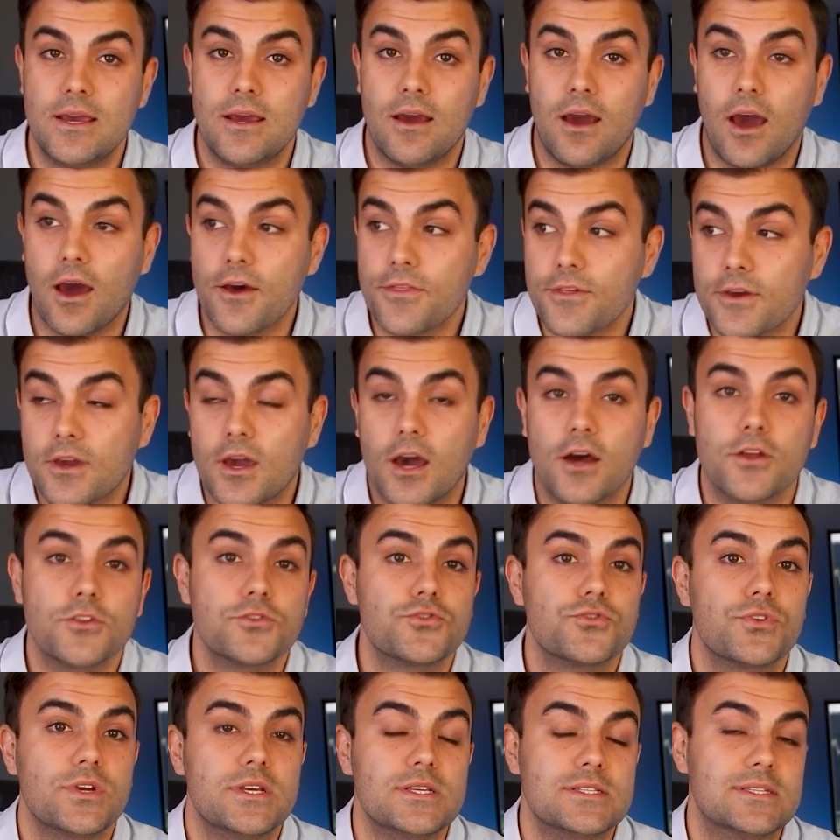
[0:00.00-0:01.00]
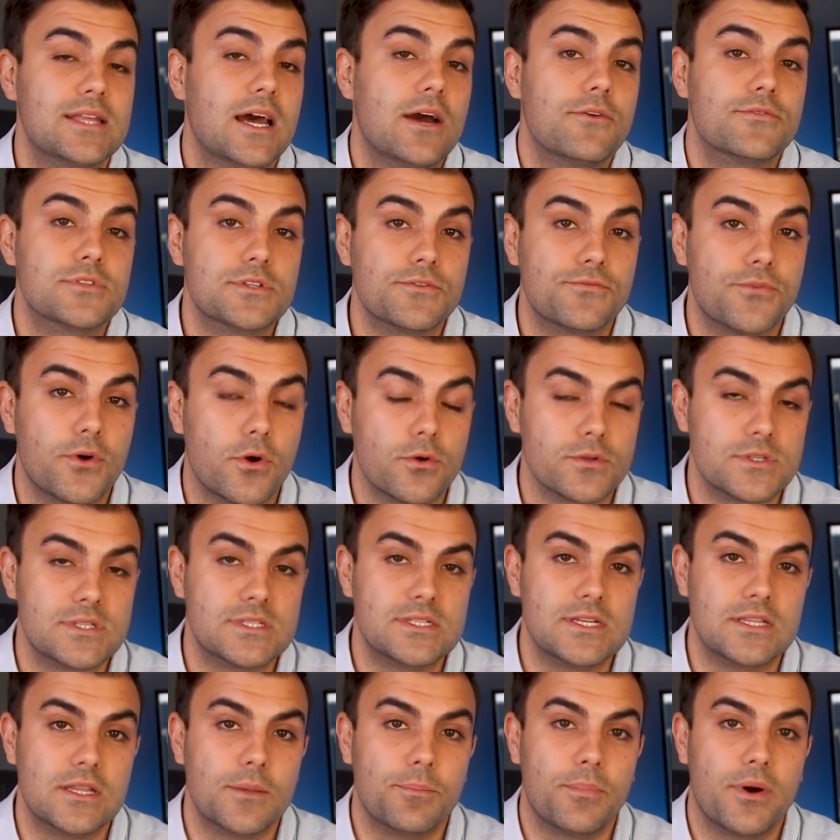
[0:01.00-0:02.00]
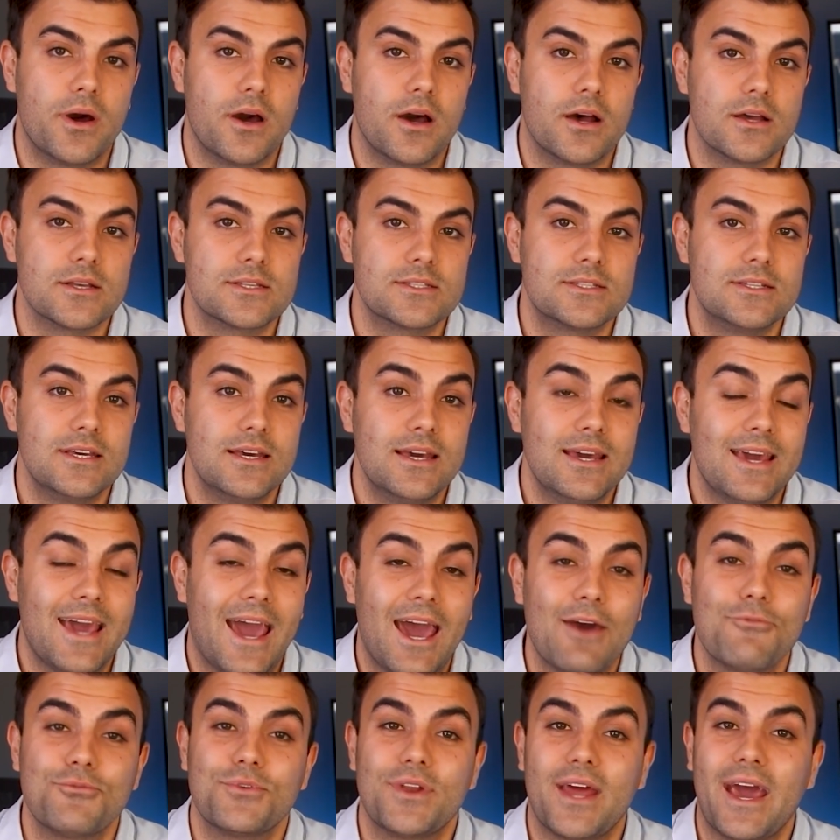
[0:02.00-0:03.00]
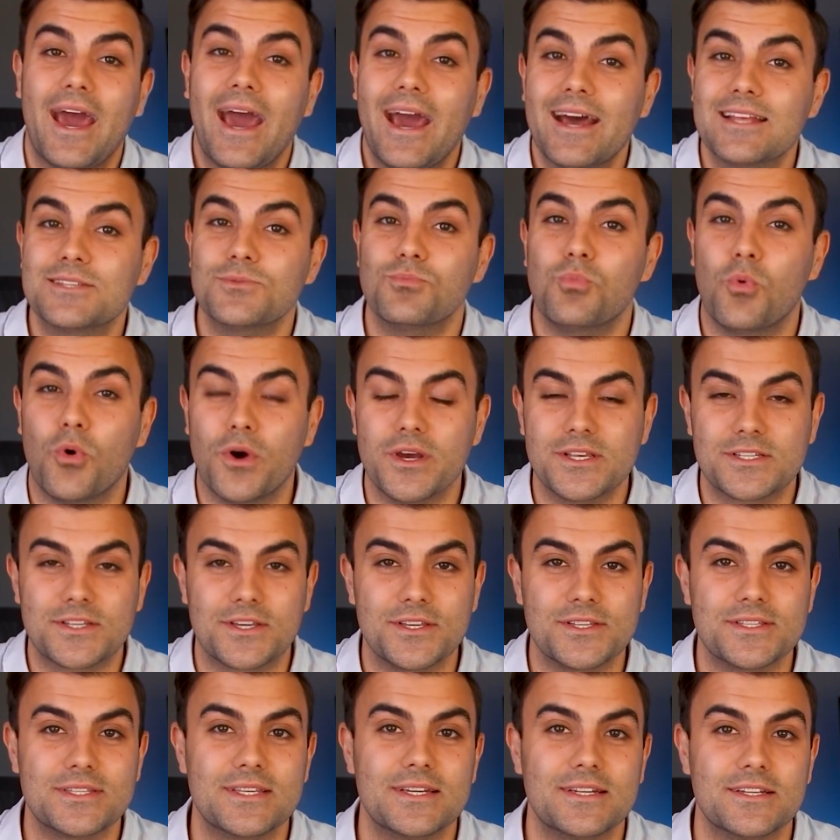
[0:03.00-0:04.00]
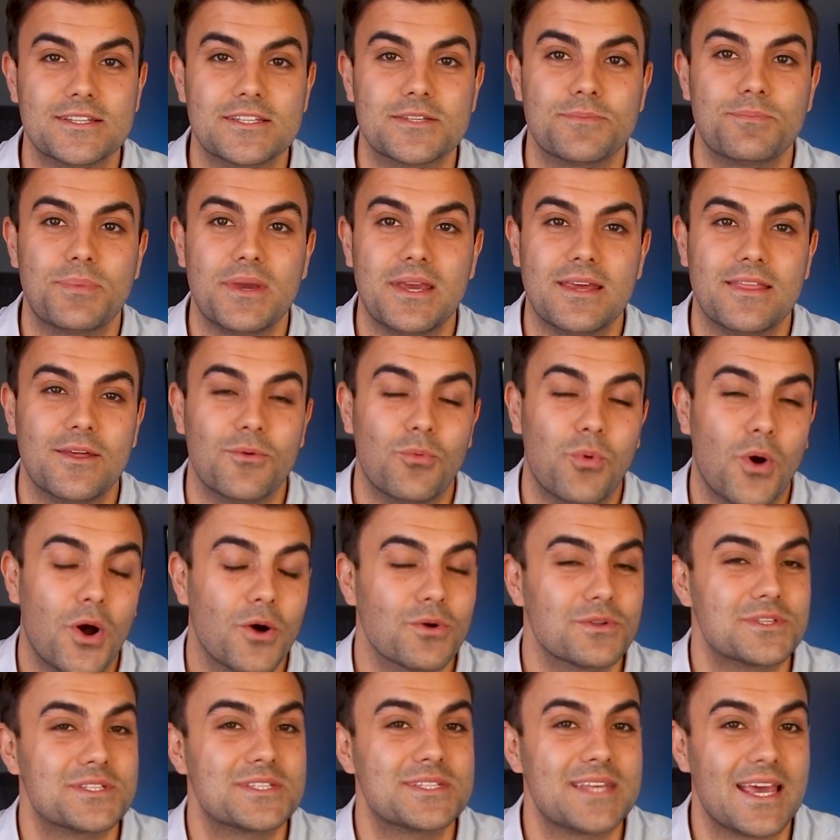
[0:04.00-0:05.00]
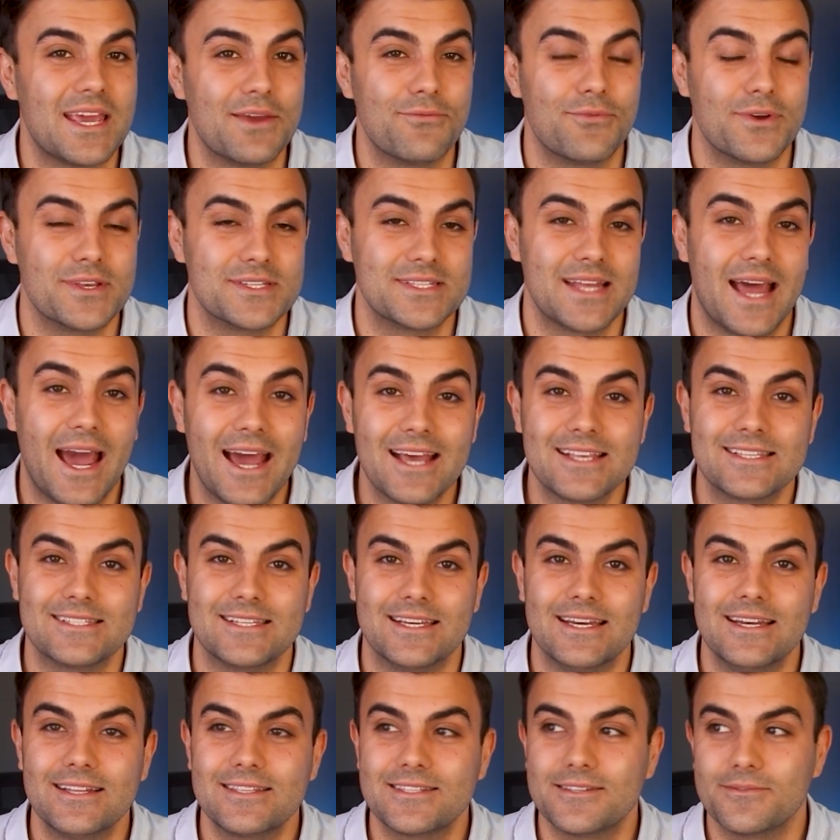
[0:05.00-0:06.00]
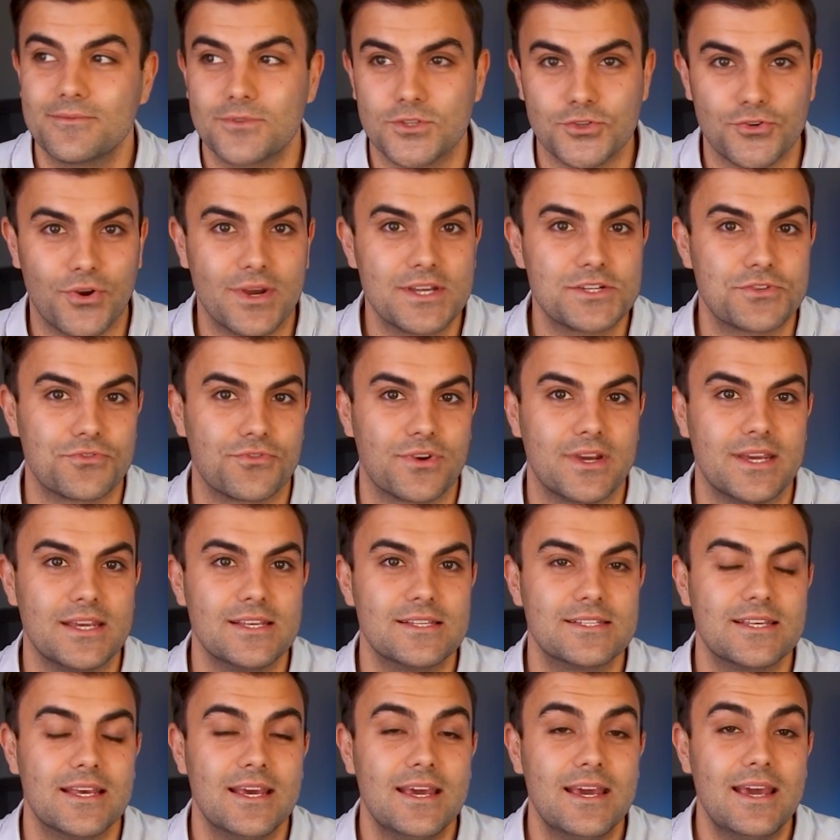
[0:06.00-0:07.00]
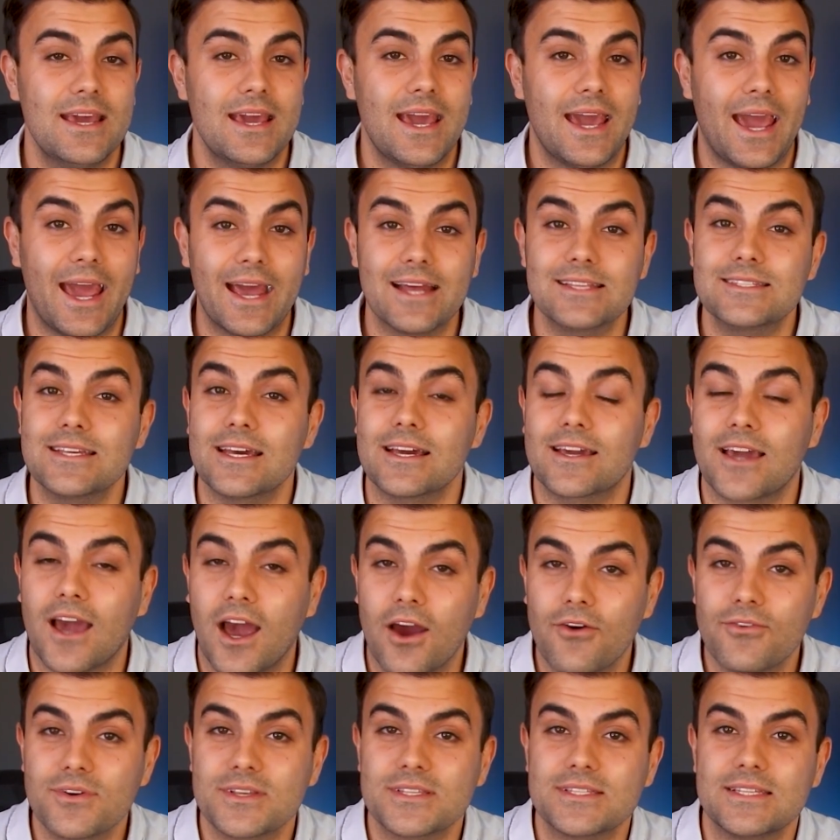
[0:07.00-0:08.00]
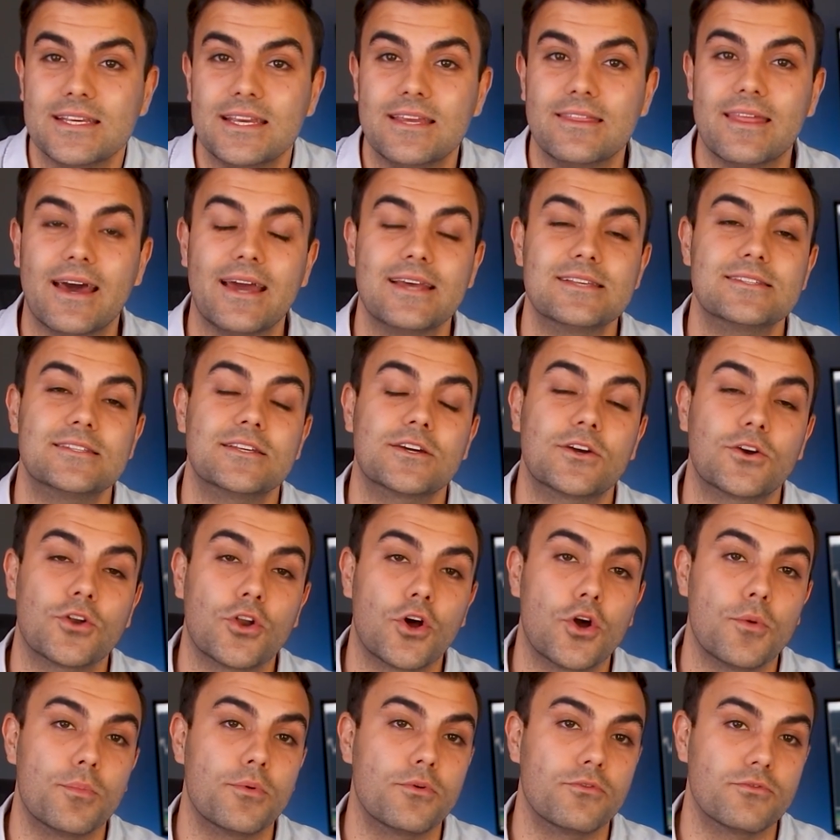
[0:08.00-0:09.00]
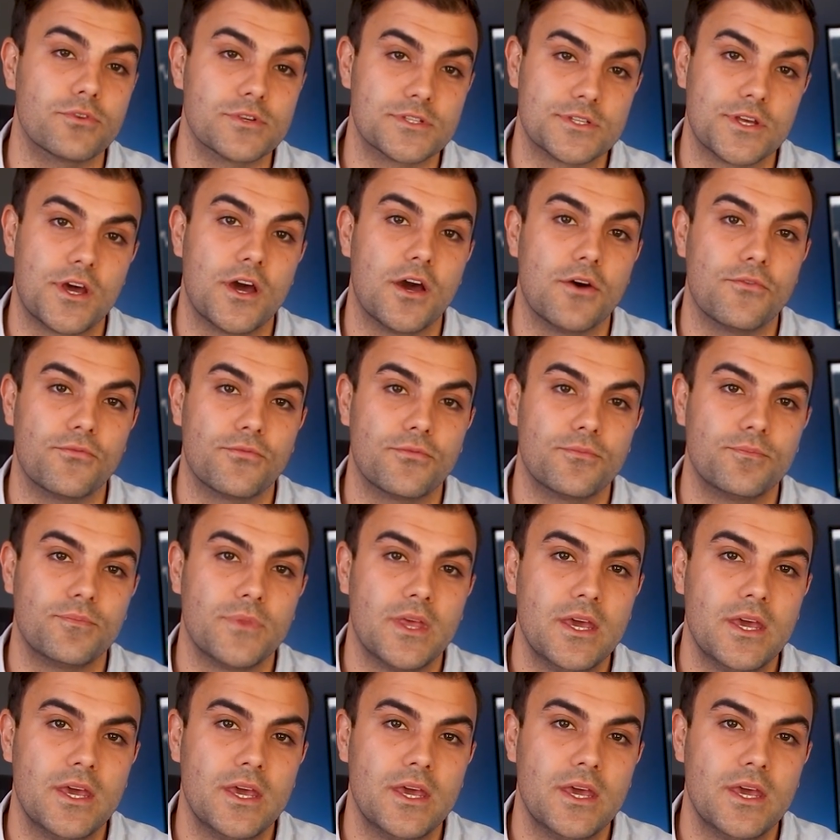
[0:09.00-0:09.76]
Other countries that have defaulted in the past haven't had what is considered to be the world's safest asset, treasuries, and a currency that is the global reserve.